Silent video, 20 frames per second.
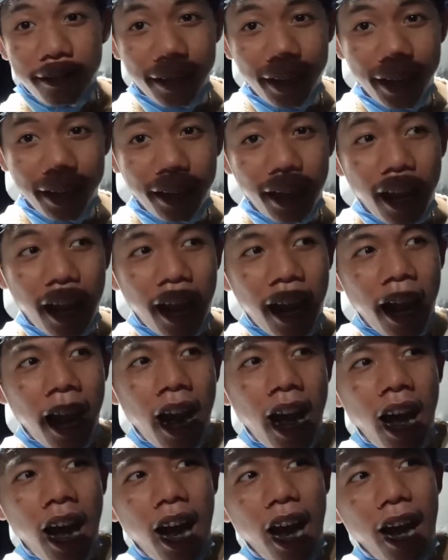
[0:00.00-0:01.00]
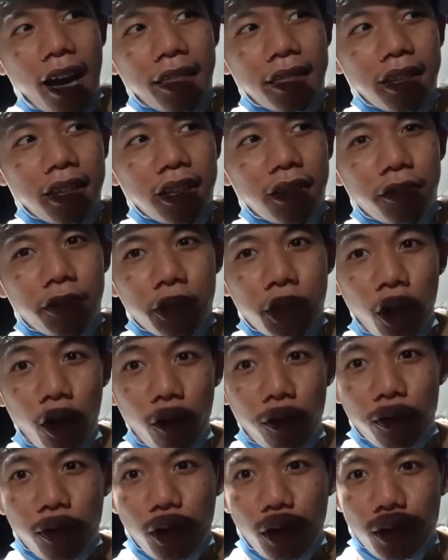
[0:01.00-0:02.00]
then I thought of Yo
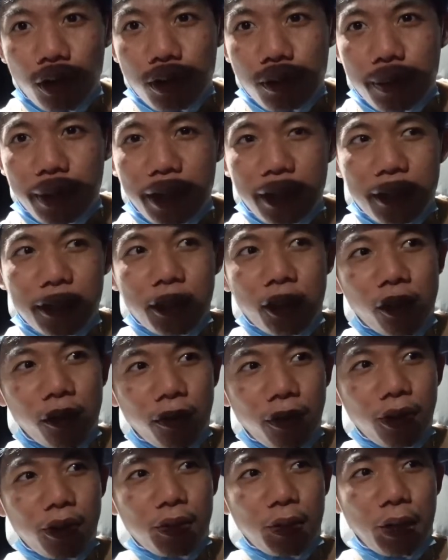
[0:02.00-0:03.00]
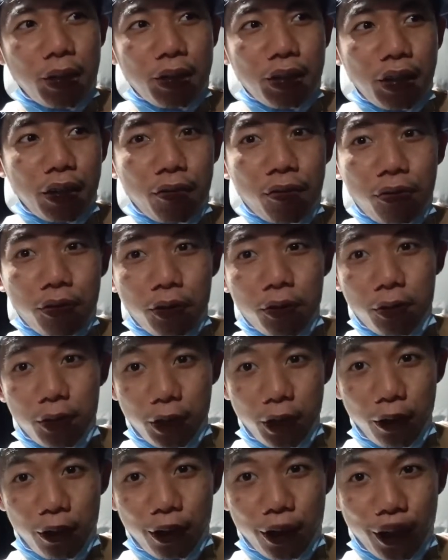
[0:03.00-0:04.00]
Fro's, because Yo Fro's has like fruit
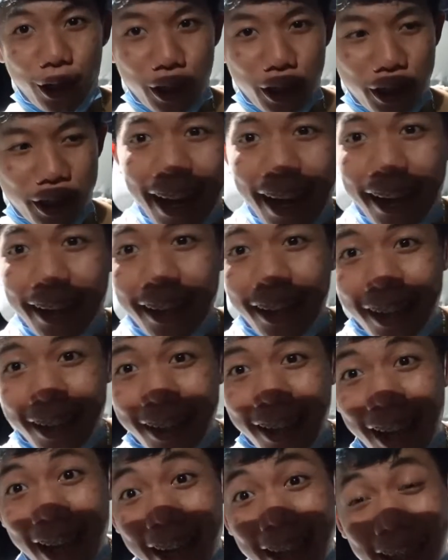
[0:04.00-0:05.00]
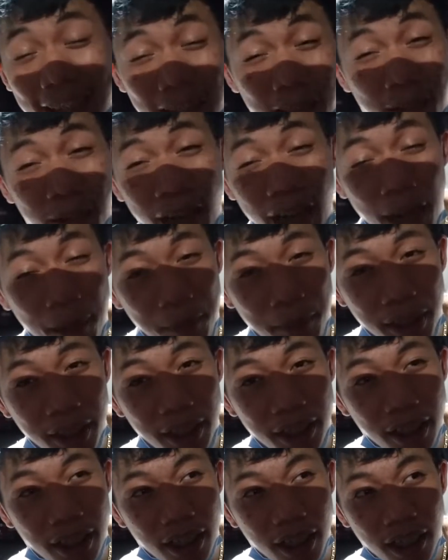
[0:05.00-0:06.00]
yogurt. And then guess what happened?
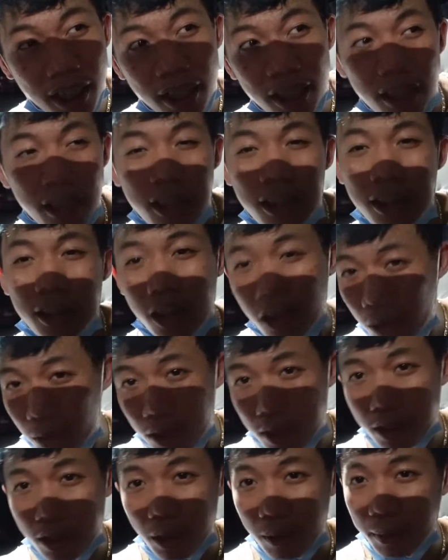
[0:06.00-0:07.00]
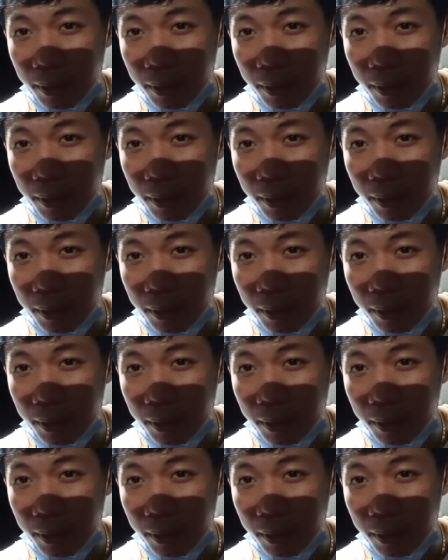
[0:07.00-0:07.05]
There was no